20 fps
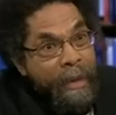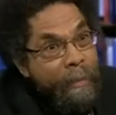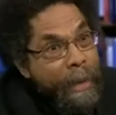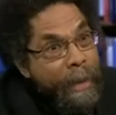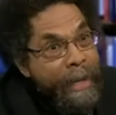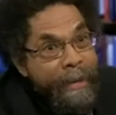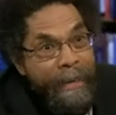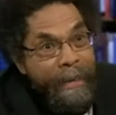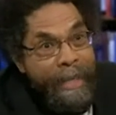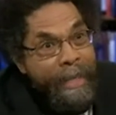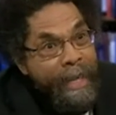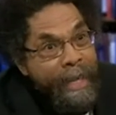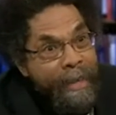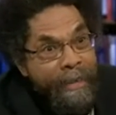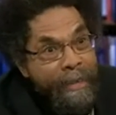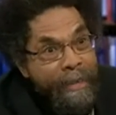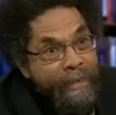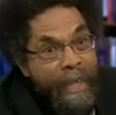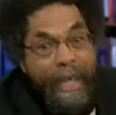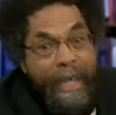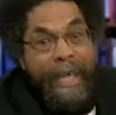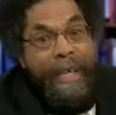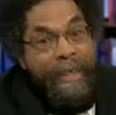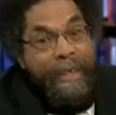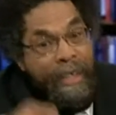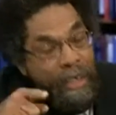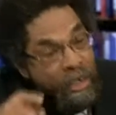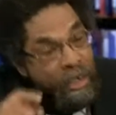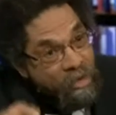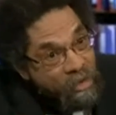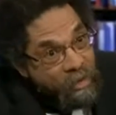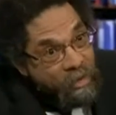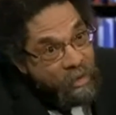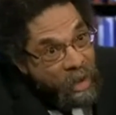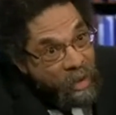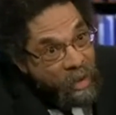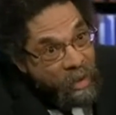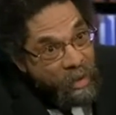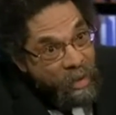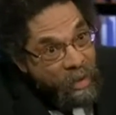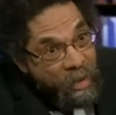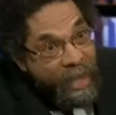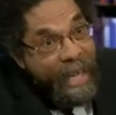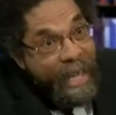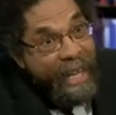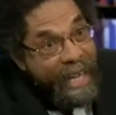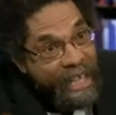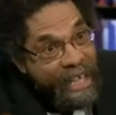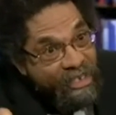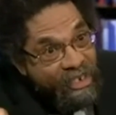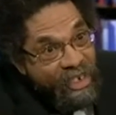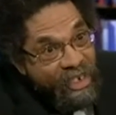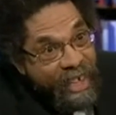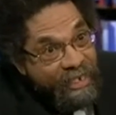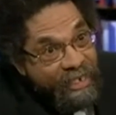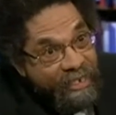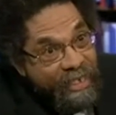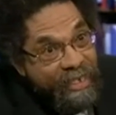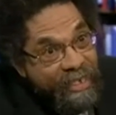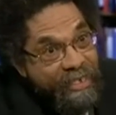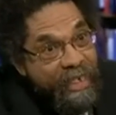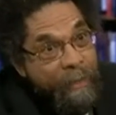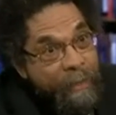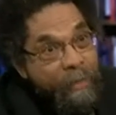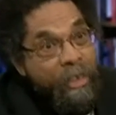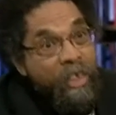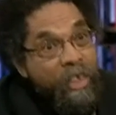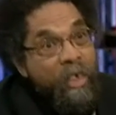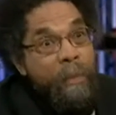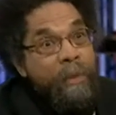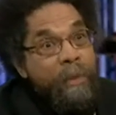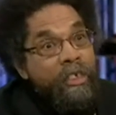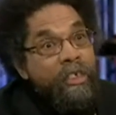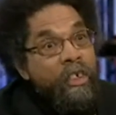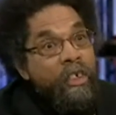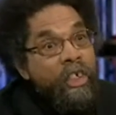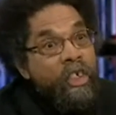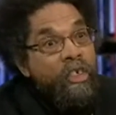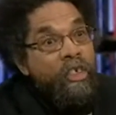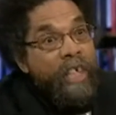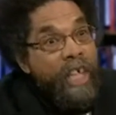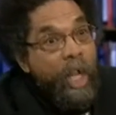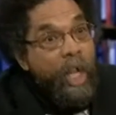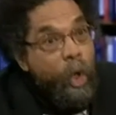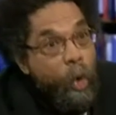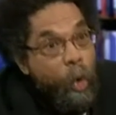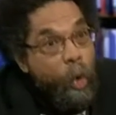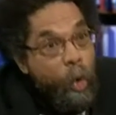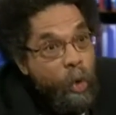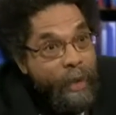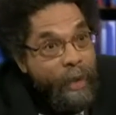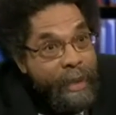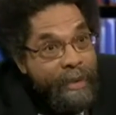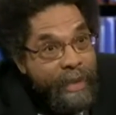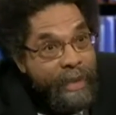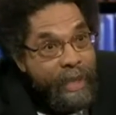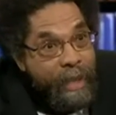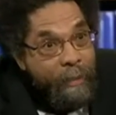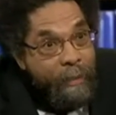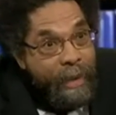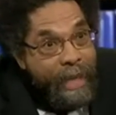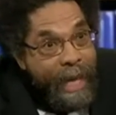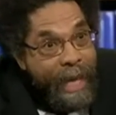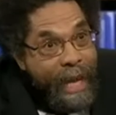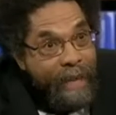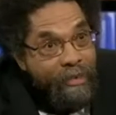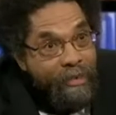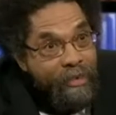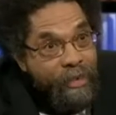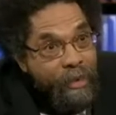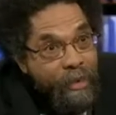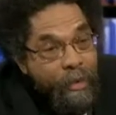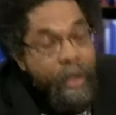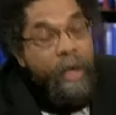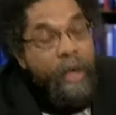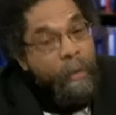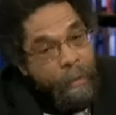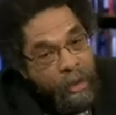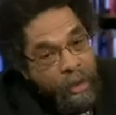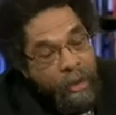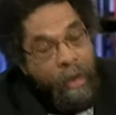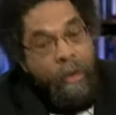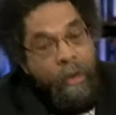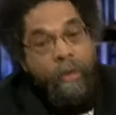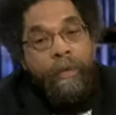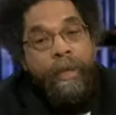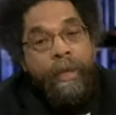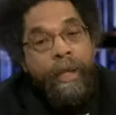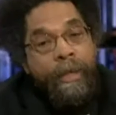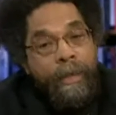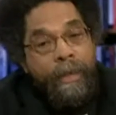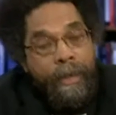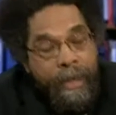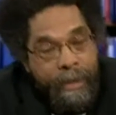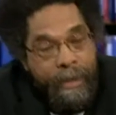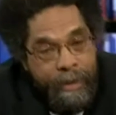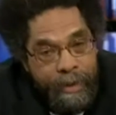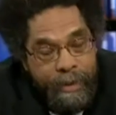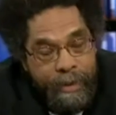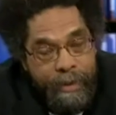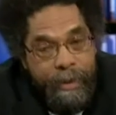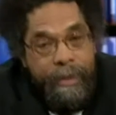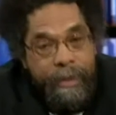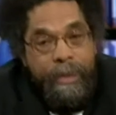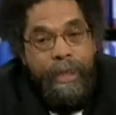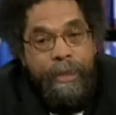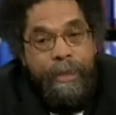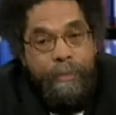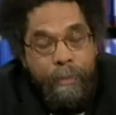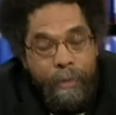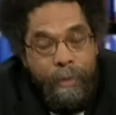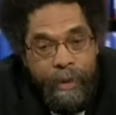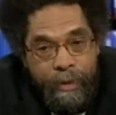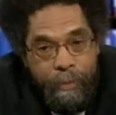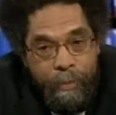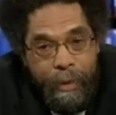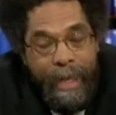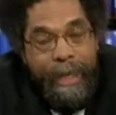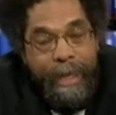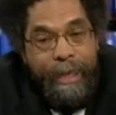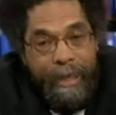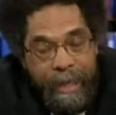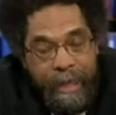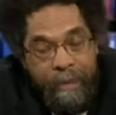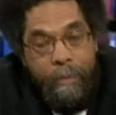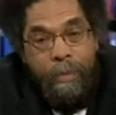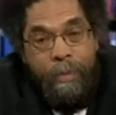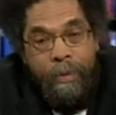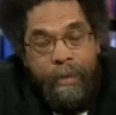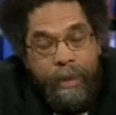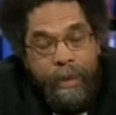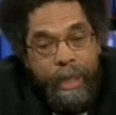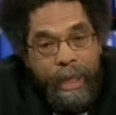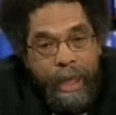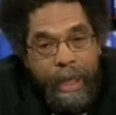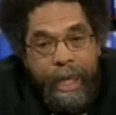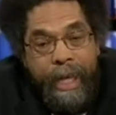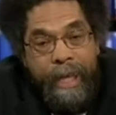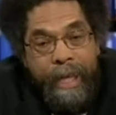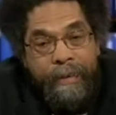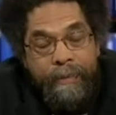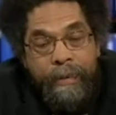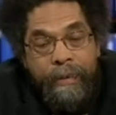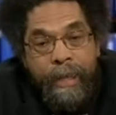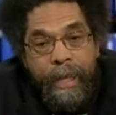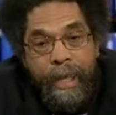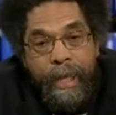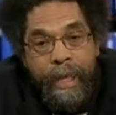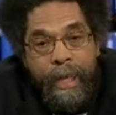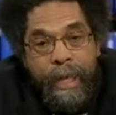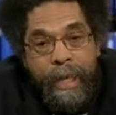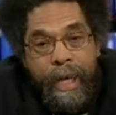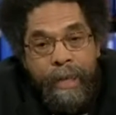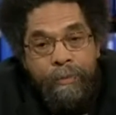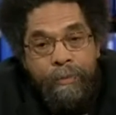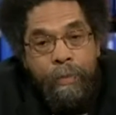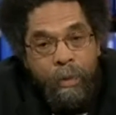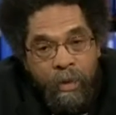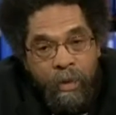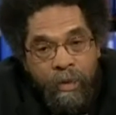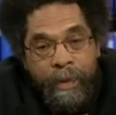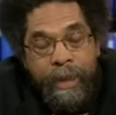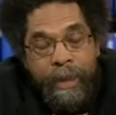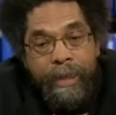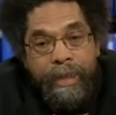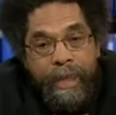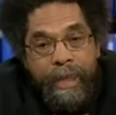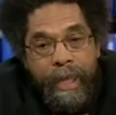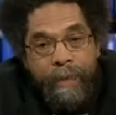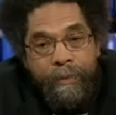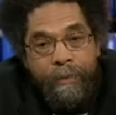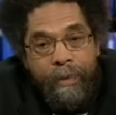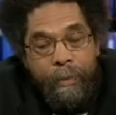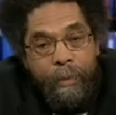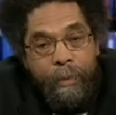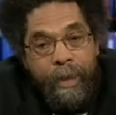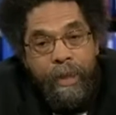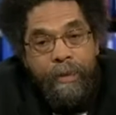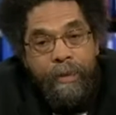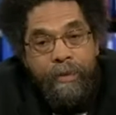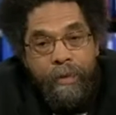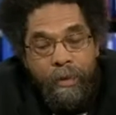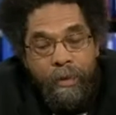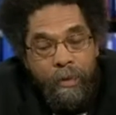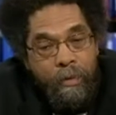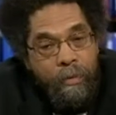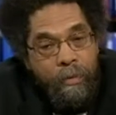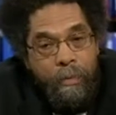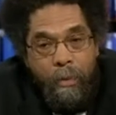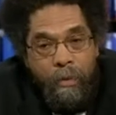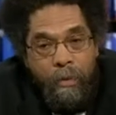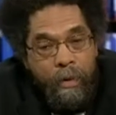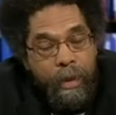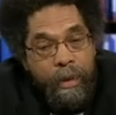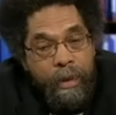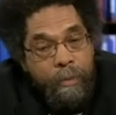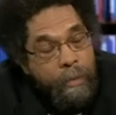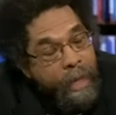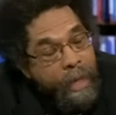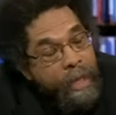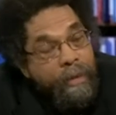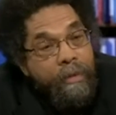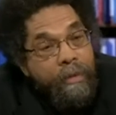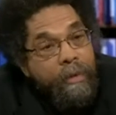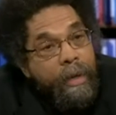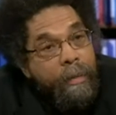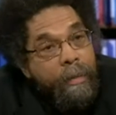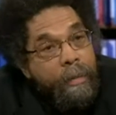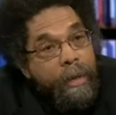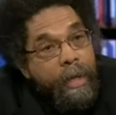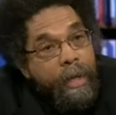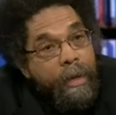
Baker, and the others, then the truth and justice is something you pursue. You don't care who is coming at you. But no, this black liberal class has proven itself to be too morally bankrupt,